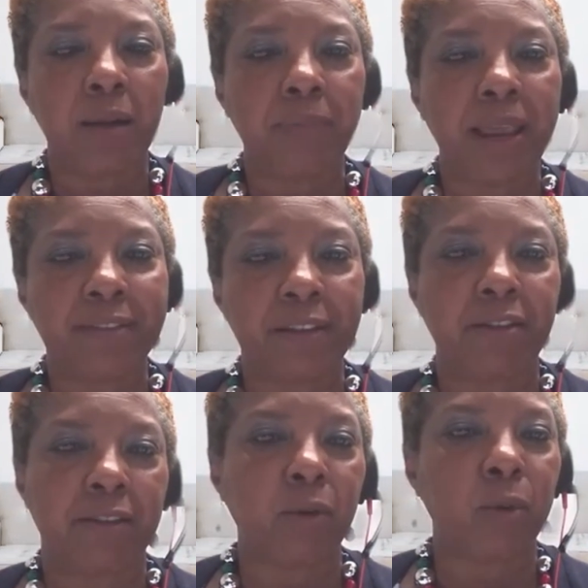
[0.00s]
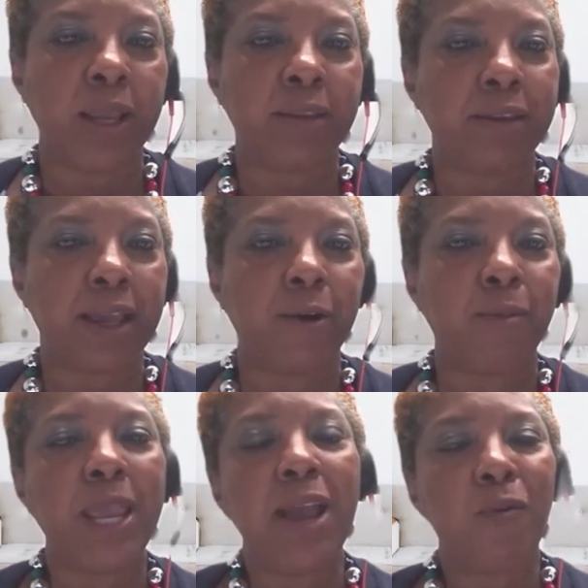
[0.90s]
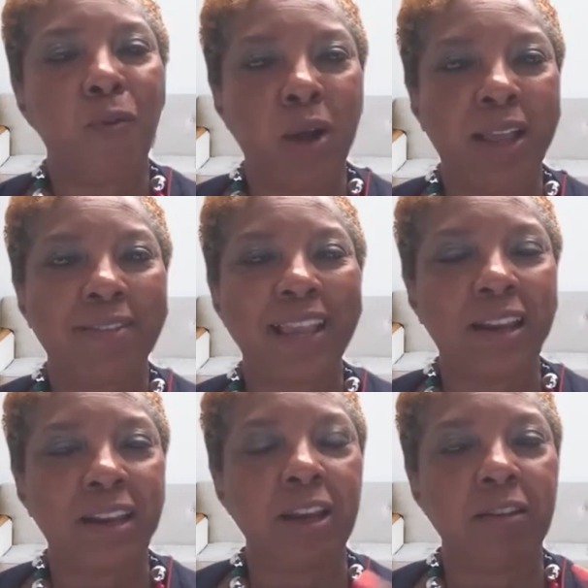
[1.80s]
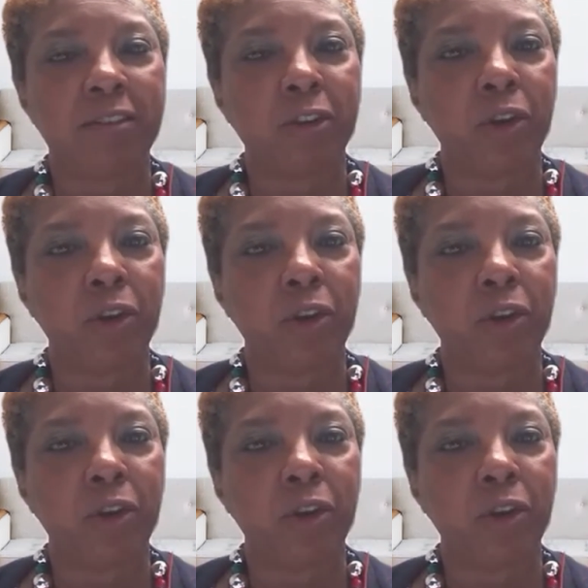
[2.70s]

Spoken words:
basis is going to help. So